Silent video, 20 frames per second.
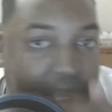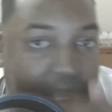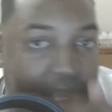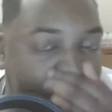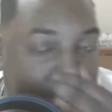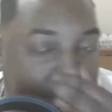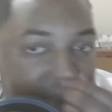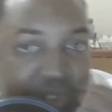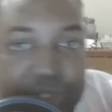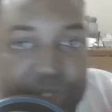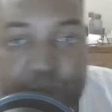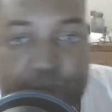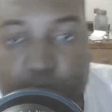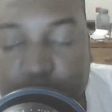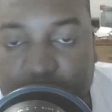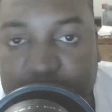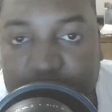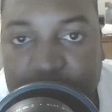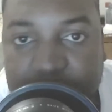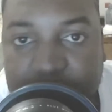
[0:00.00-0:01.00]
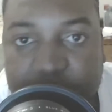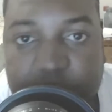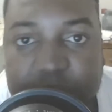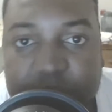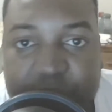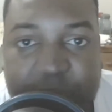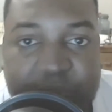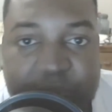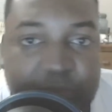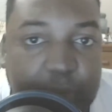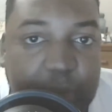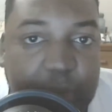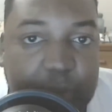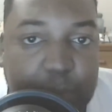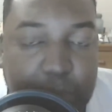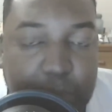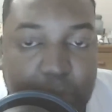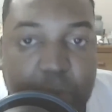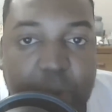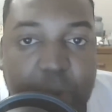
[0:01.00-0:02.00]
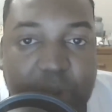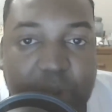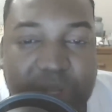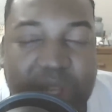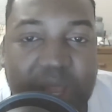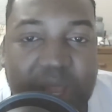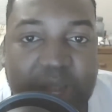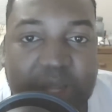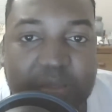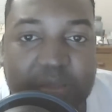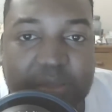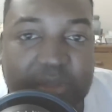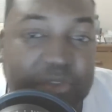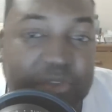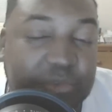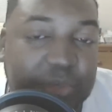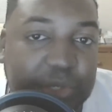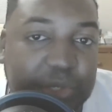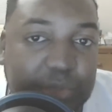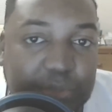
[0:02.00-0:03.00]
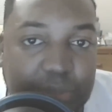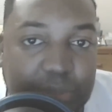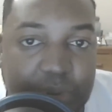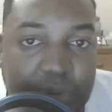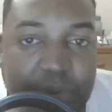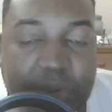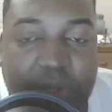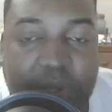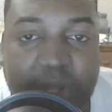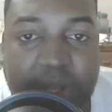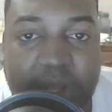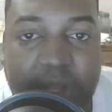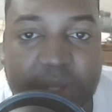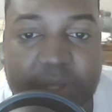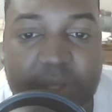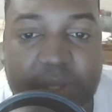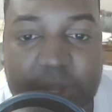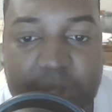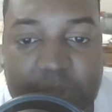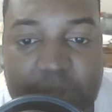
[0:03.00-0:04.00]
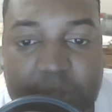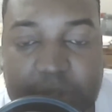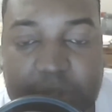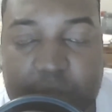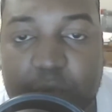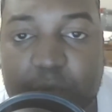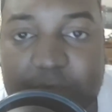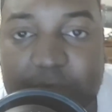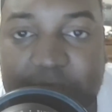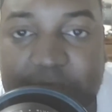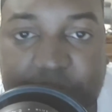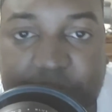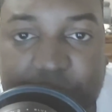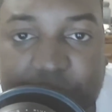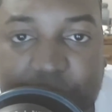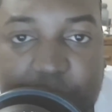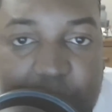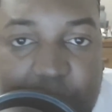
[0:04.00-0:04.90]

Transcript: usually go there first before I book online, because when you book online, you're paying through